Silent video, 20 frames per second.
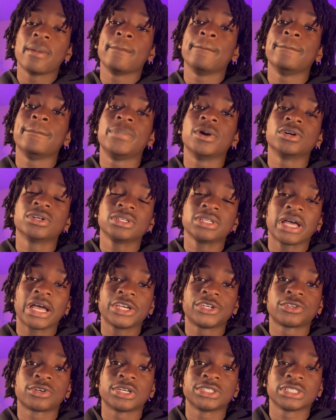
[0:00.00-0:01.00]
building that
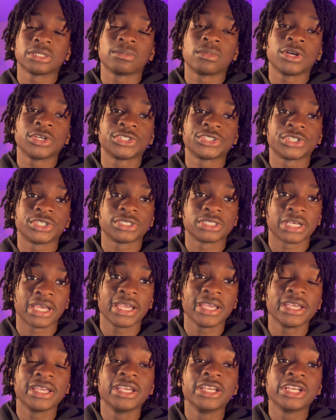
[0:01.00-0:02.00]
trust amongst your site
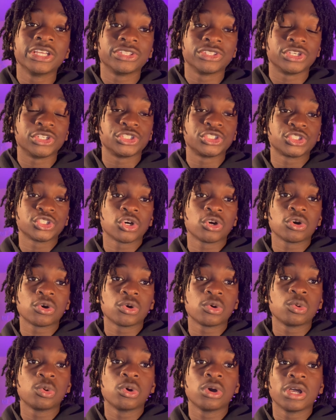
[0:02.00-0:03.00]
to show
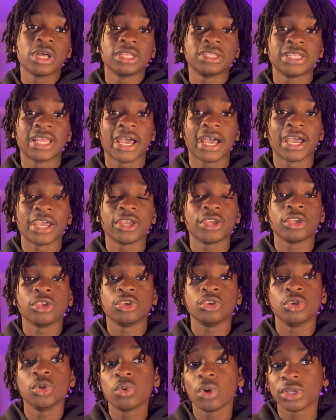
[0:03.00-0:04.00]
that
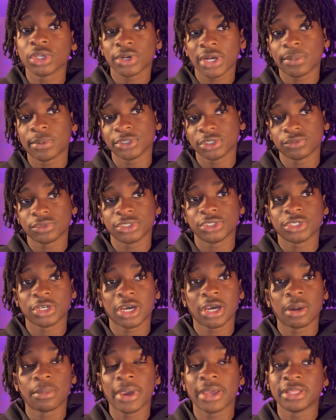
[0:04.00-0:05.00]
you are the right person for the job
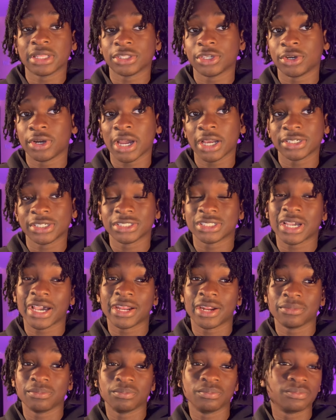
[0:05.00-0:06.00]
and that they're not just kind of
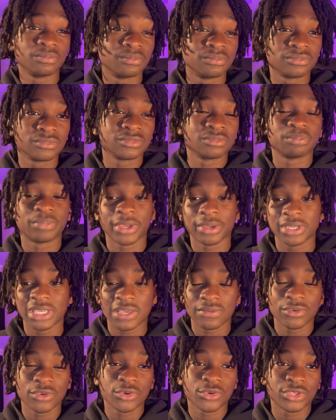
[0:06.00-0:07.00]
giving
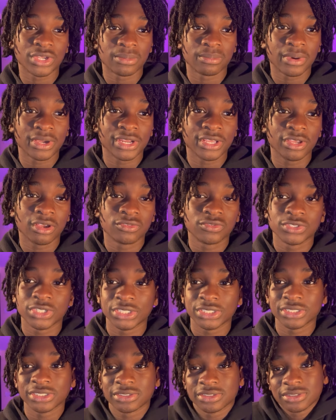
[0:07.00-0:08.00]
you their money of just
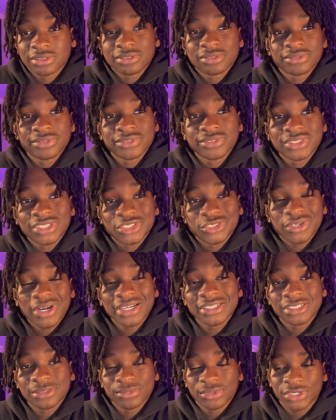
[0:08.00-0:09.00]
to try
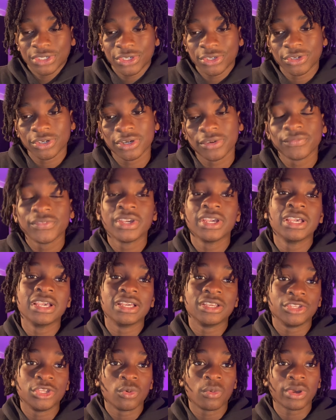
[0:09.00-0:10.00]
something, you know?
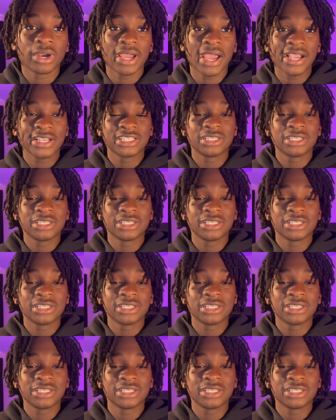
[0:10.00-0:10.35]
You want to actually